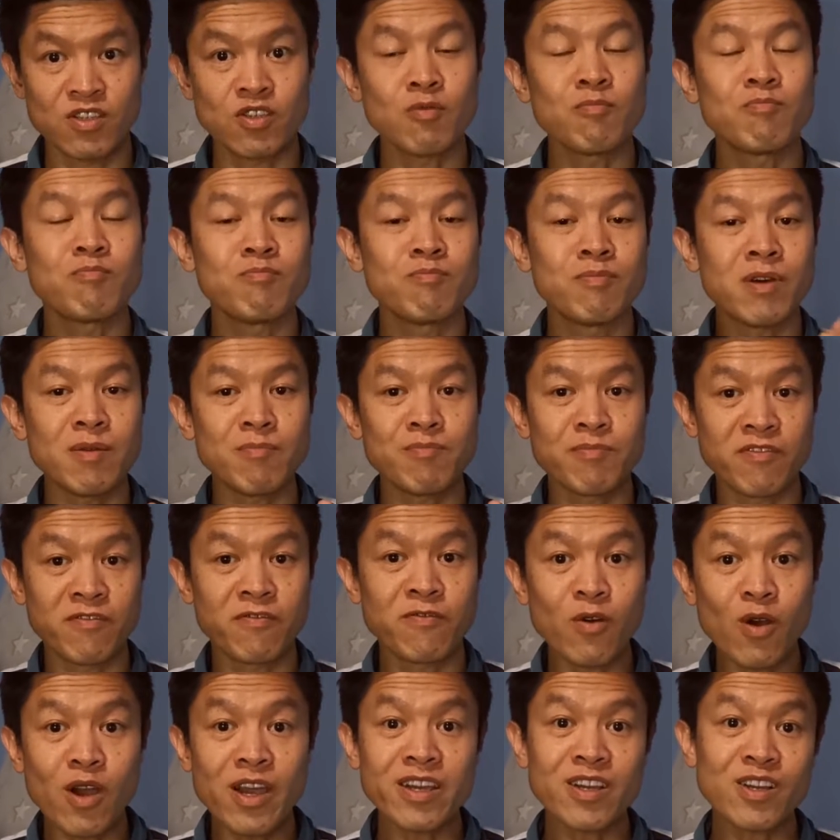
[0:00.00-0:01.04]
But
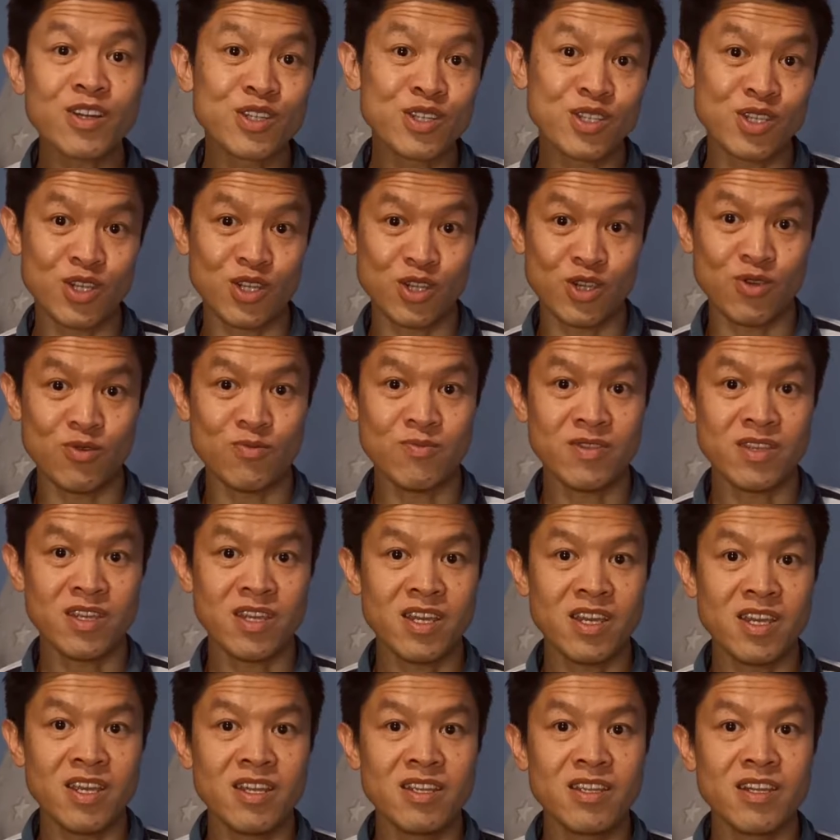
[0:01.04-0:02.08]
before I continue,
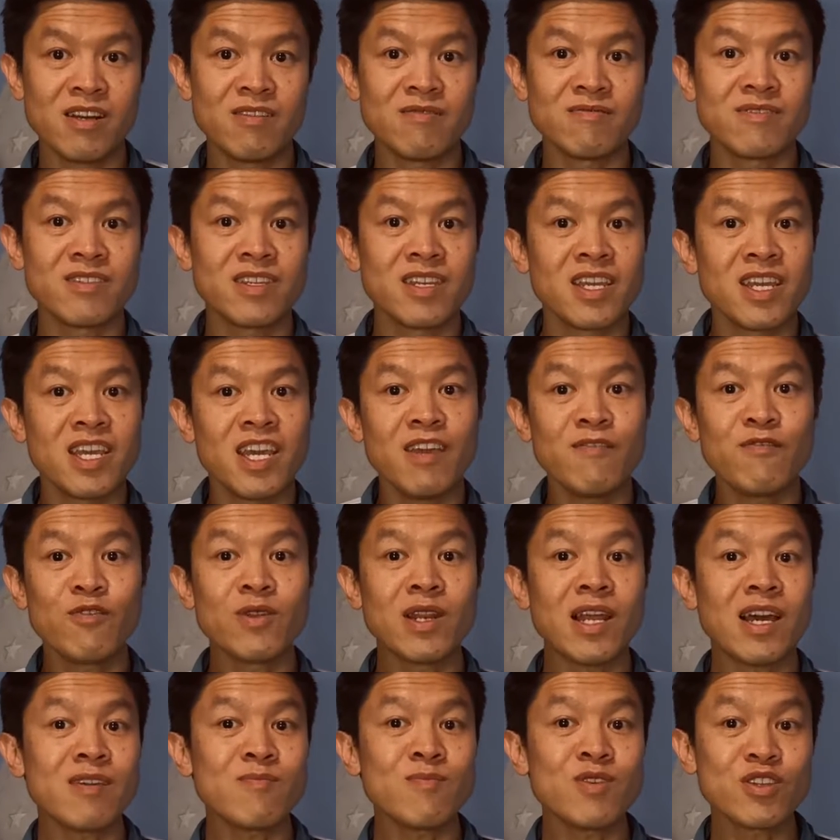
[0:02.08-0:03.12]
now, if
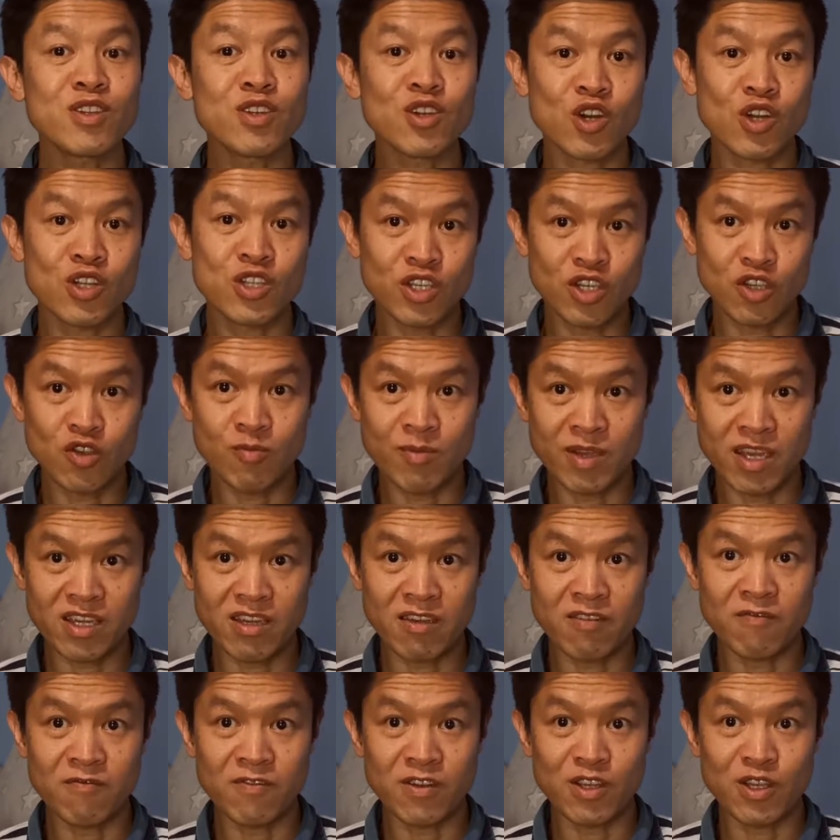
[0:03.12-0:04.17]
you'd like me to continue
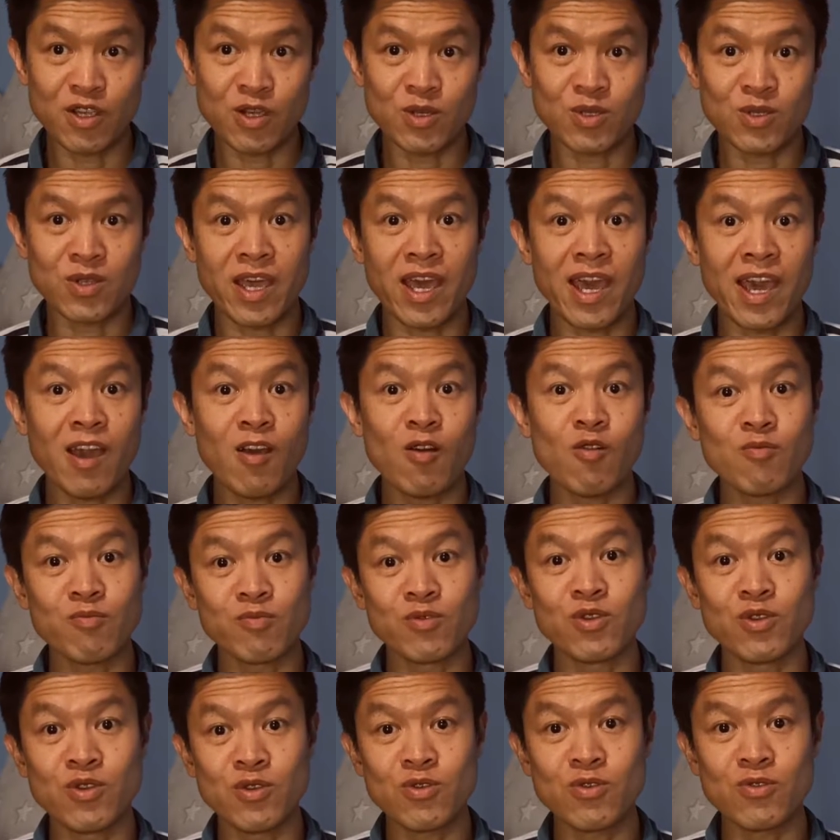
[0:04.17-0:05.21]
making videos to
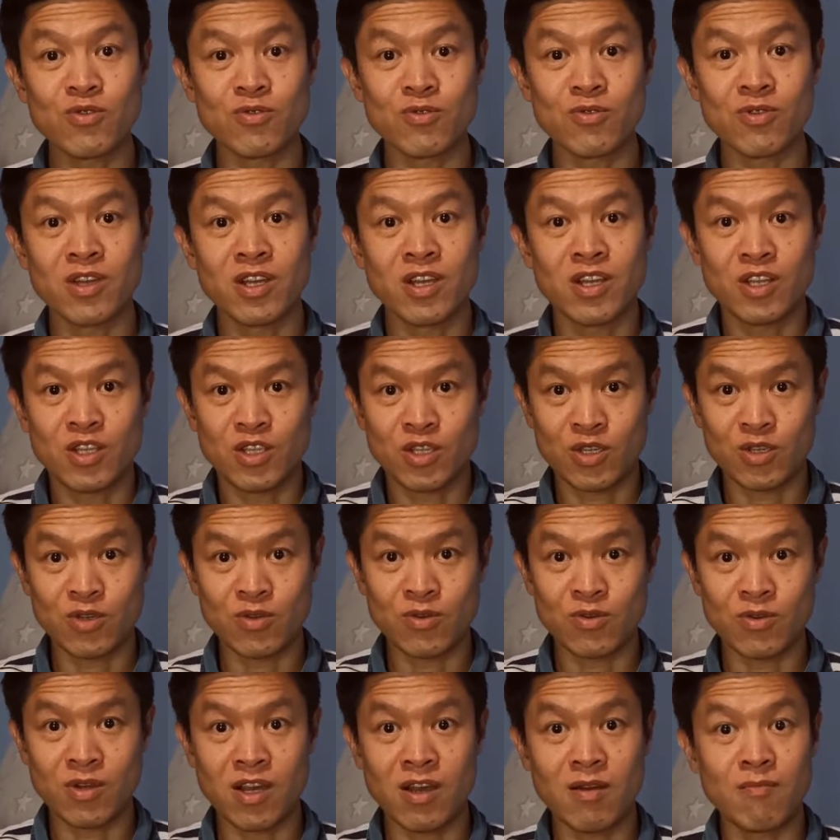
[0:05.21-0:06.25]
help you to